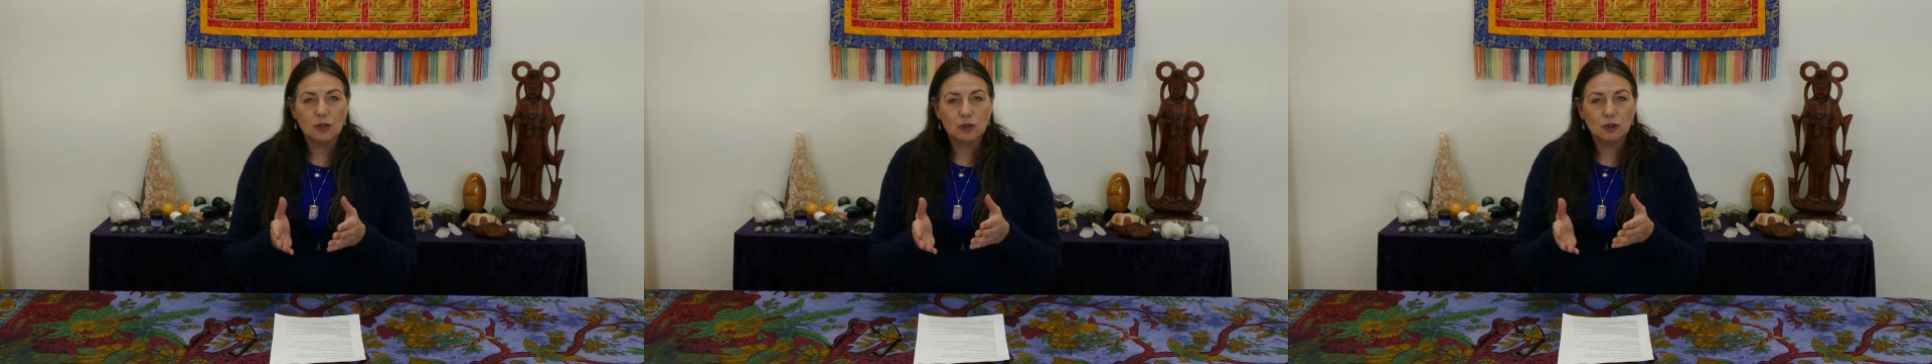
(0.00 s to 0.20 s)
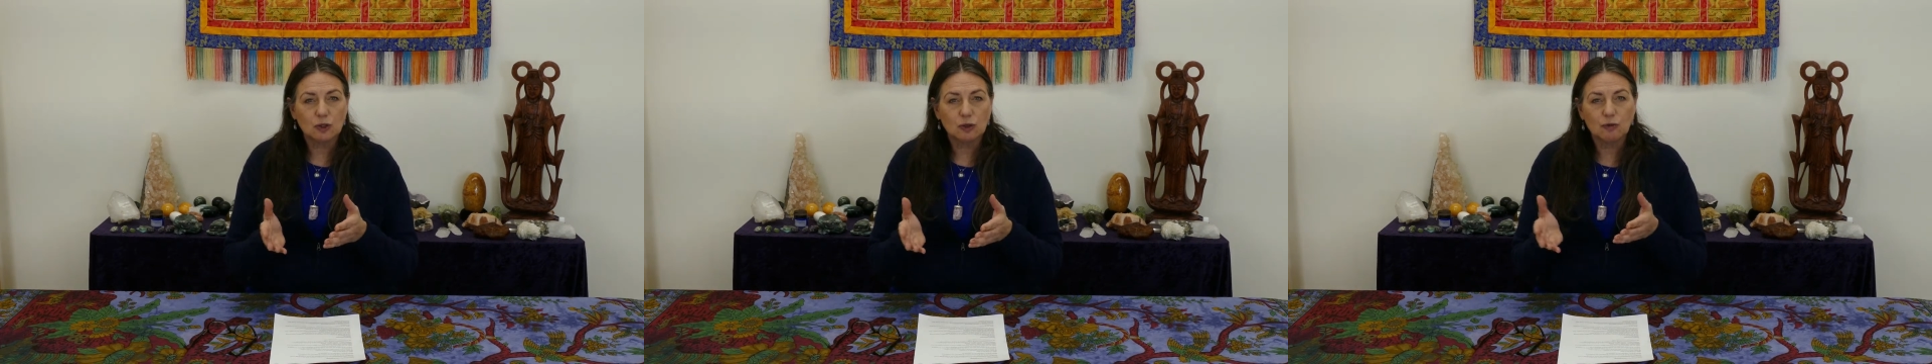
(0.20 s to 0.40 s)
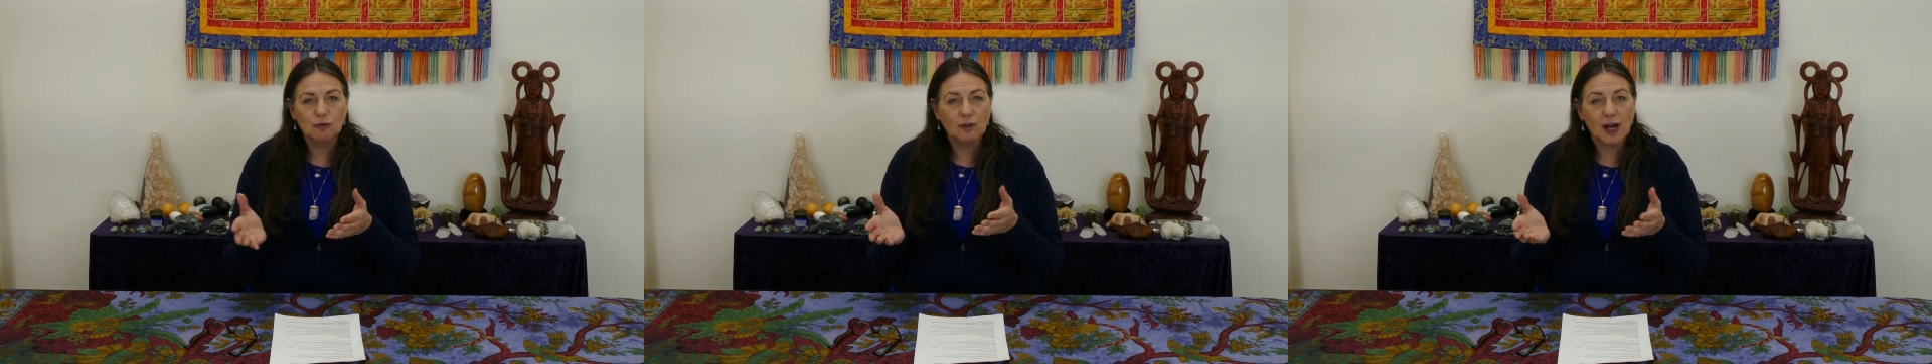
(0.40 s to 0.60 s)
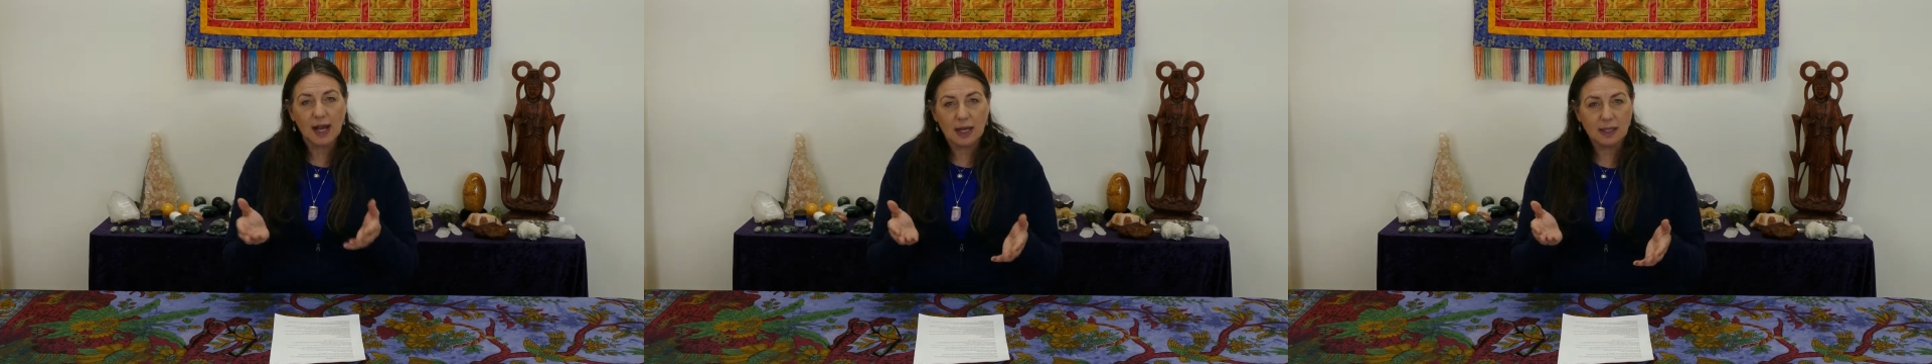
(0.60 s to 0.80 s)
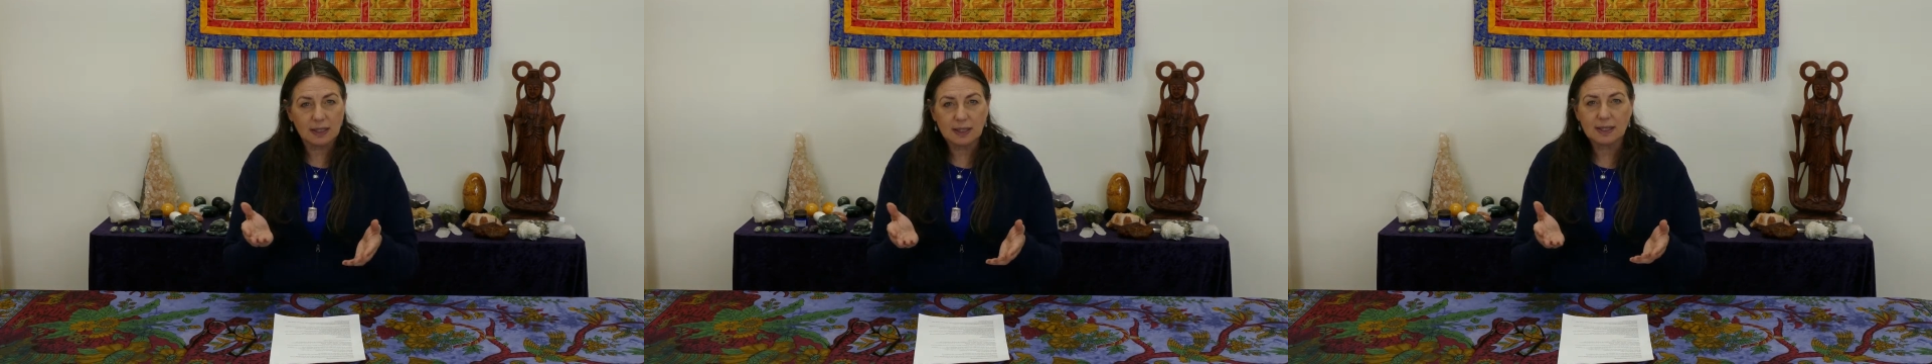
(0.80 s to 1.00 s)
two
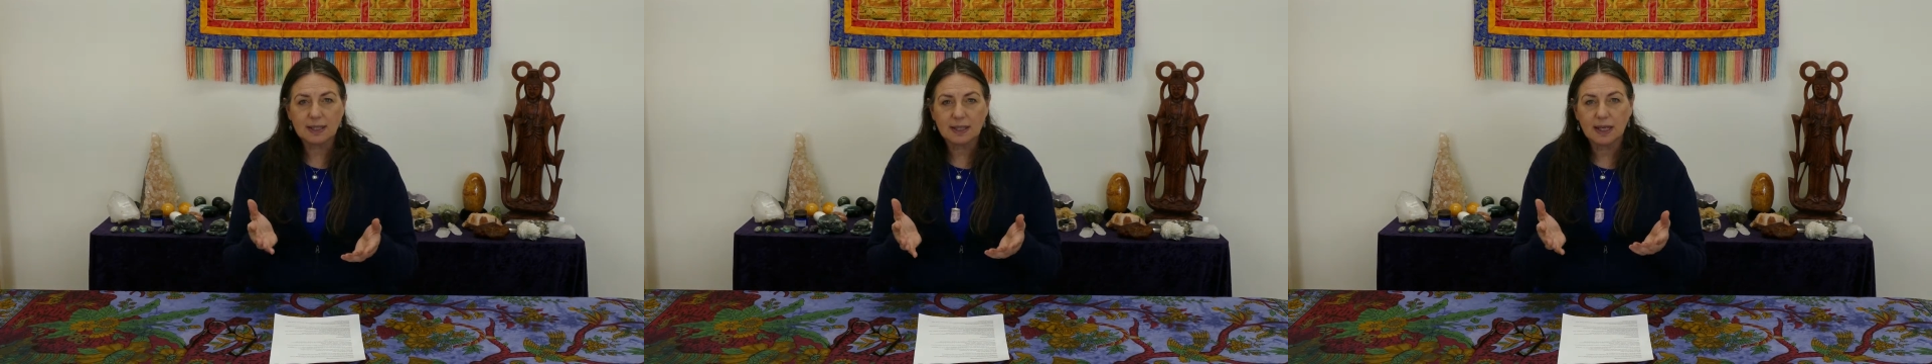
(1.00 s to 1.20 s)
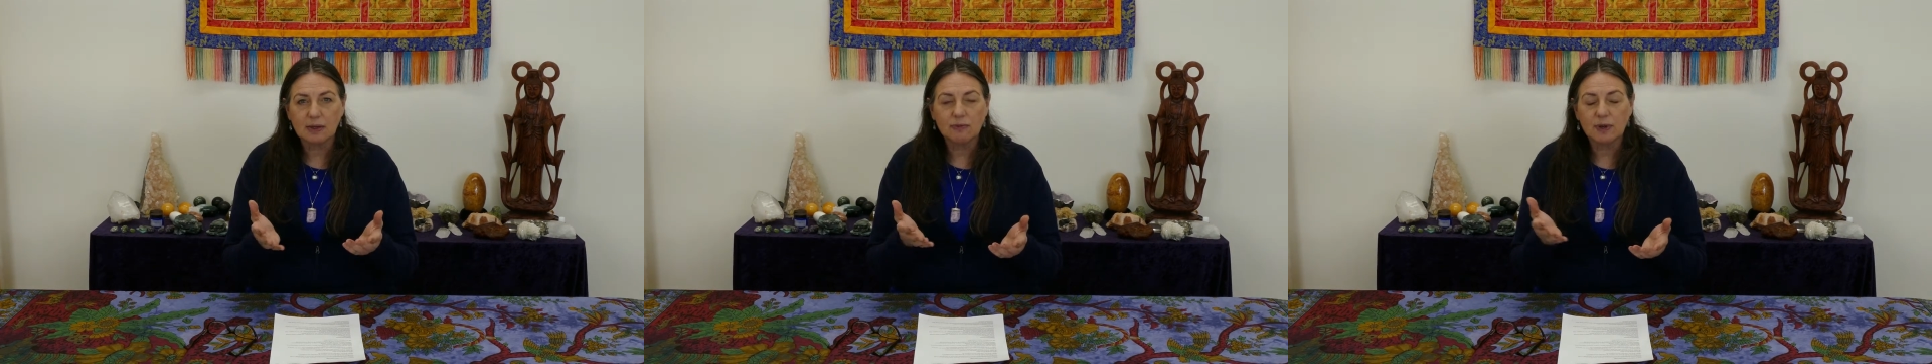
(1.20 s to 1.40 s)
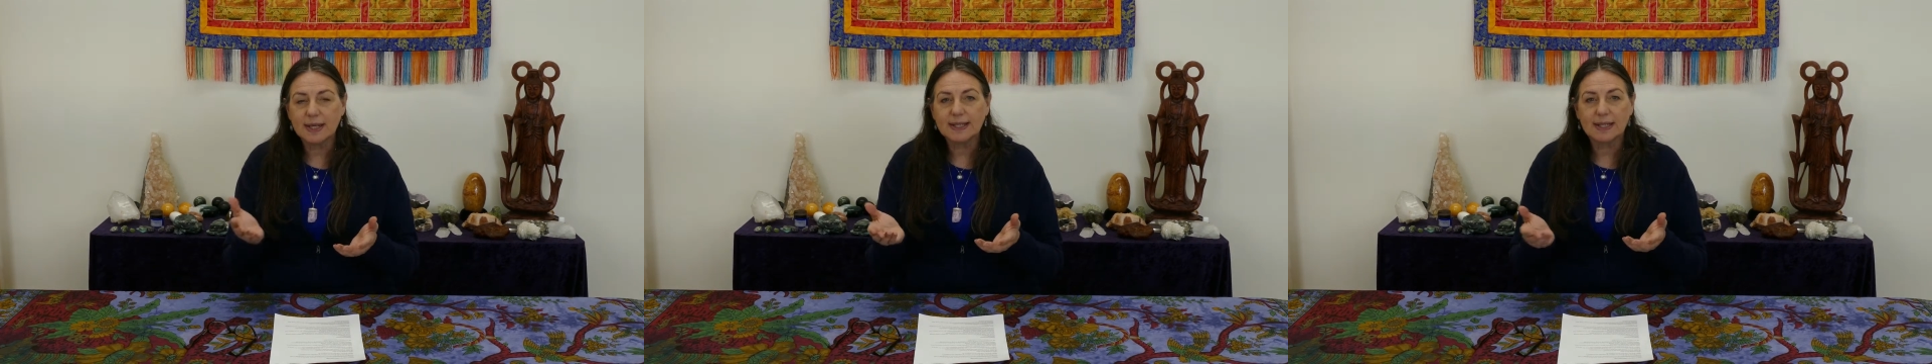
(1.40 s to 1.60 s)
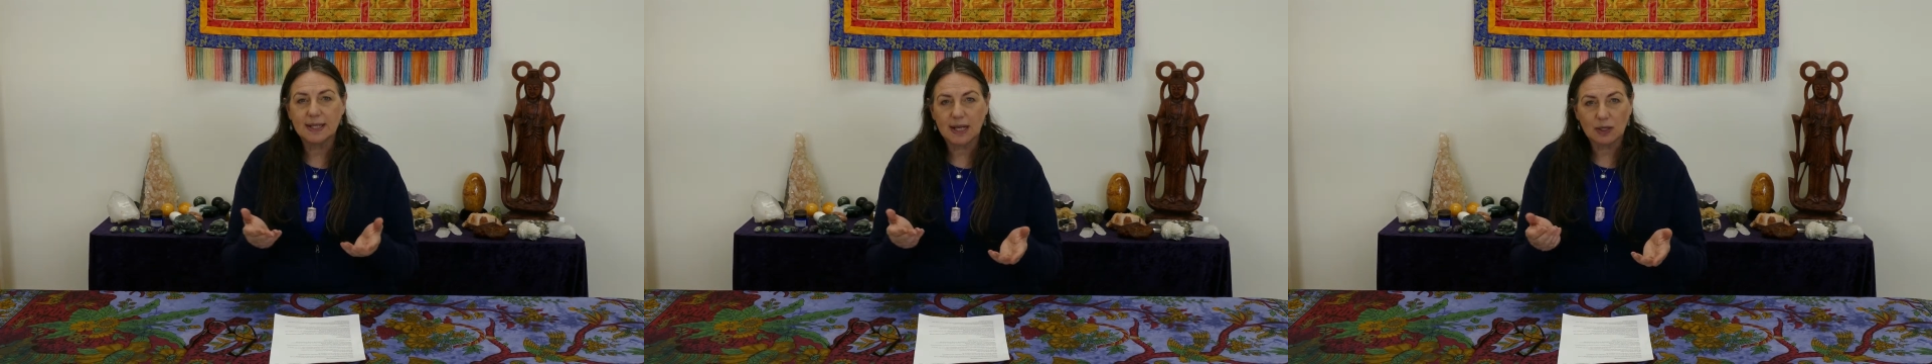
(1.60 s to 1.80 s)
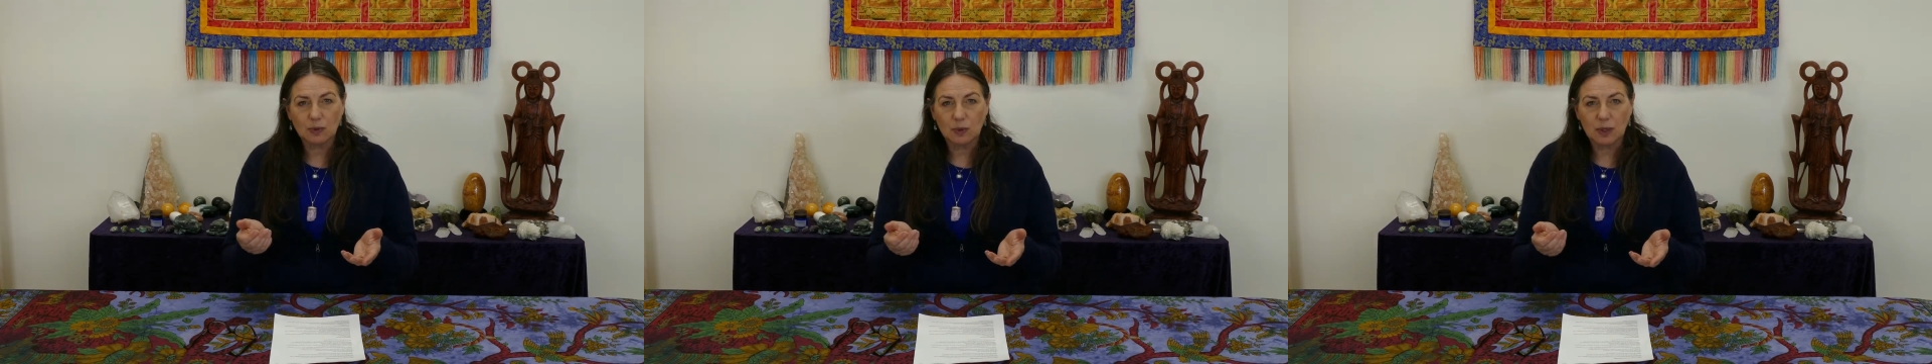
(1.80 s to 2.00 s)
violins can
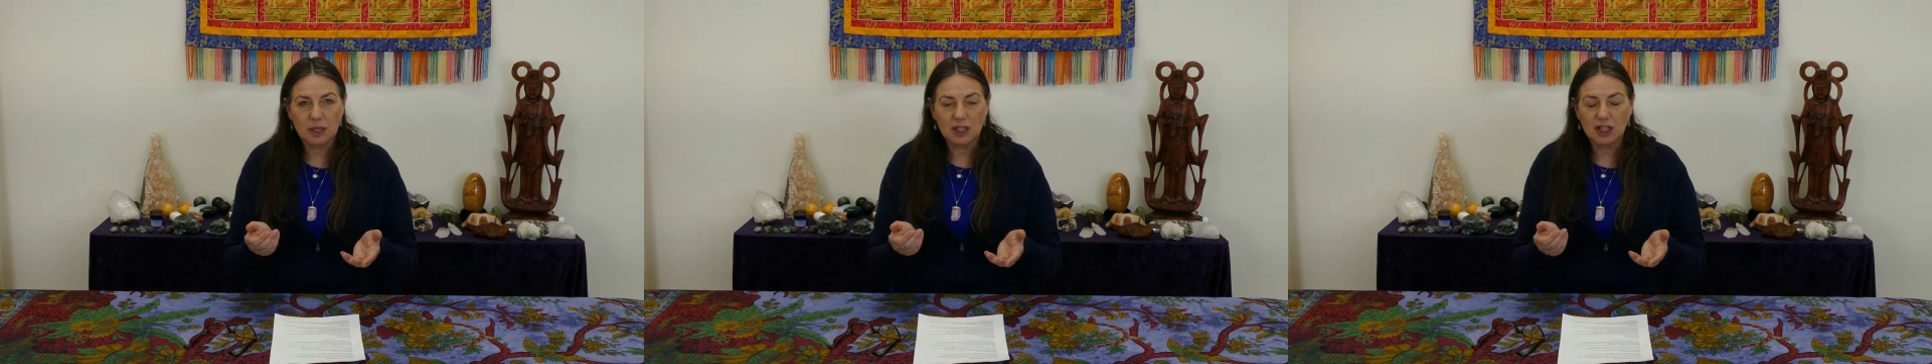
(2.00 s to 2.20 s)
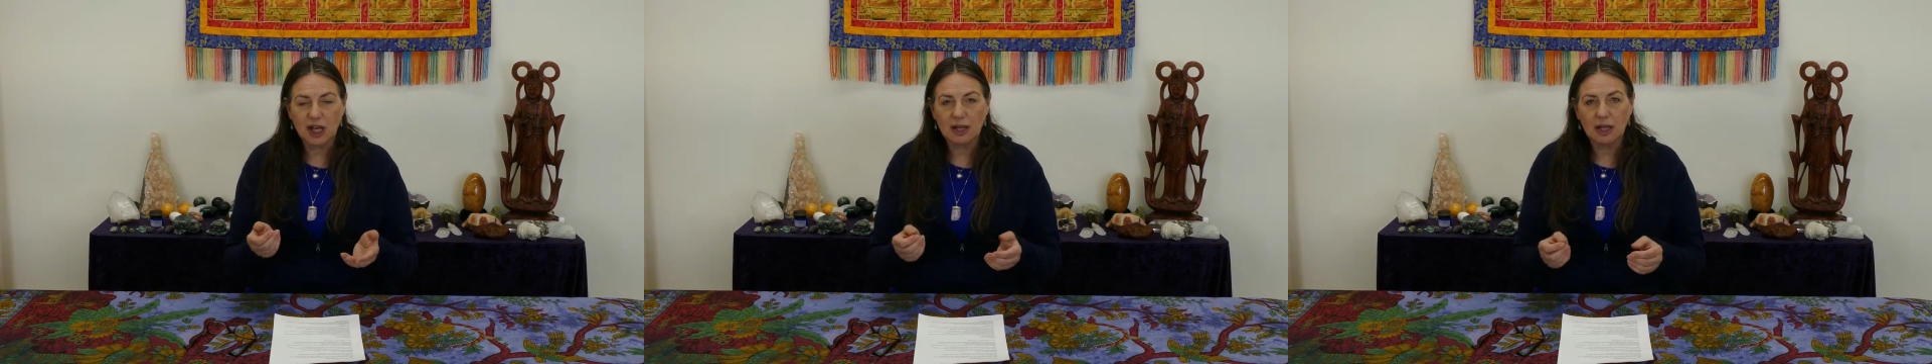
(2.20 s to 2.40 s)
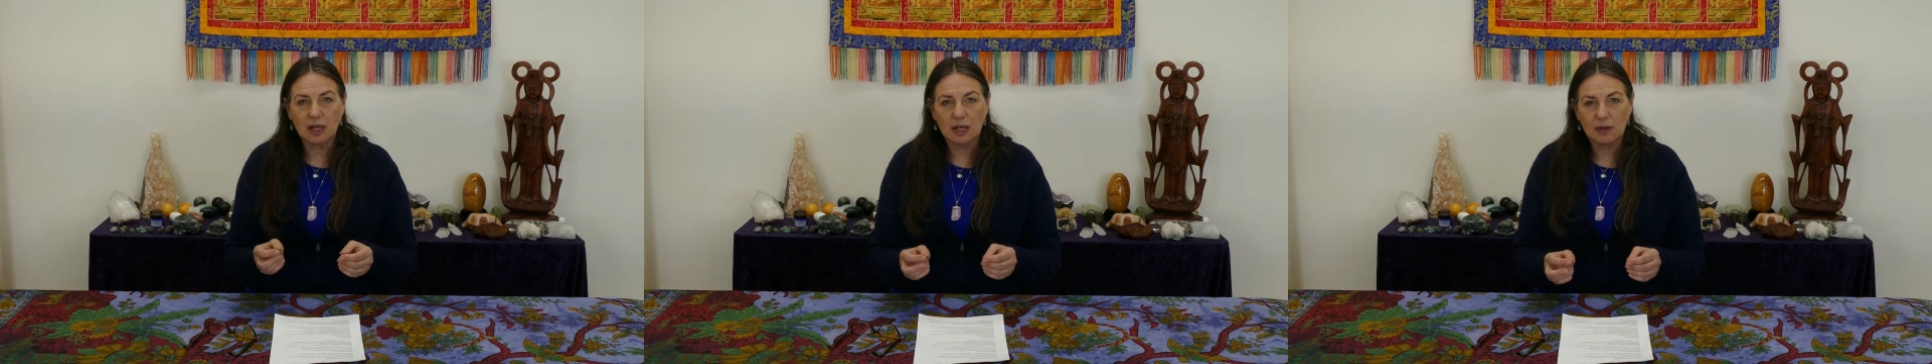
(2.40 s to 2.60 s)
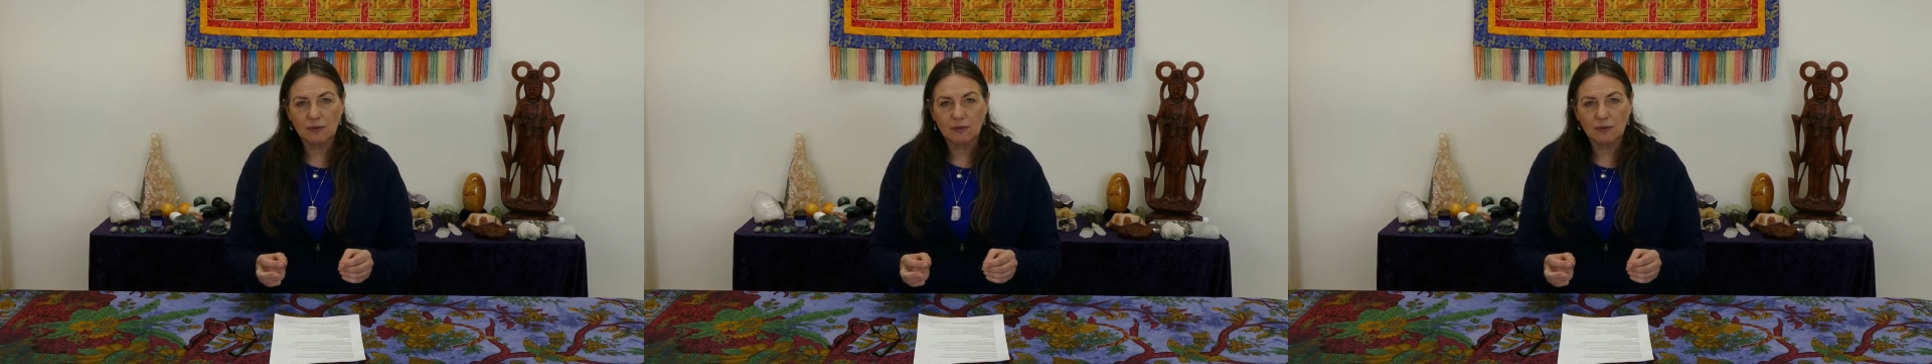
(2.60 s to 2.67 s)
resonate with each other.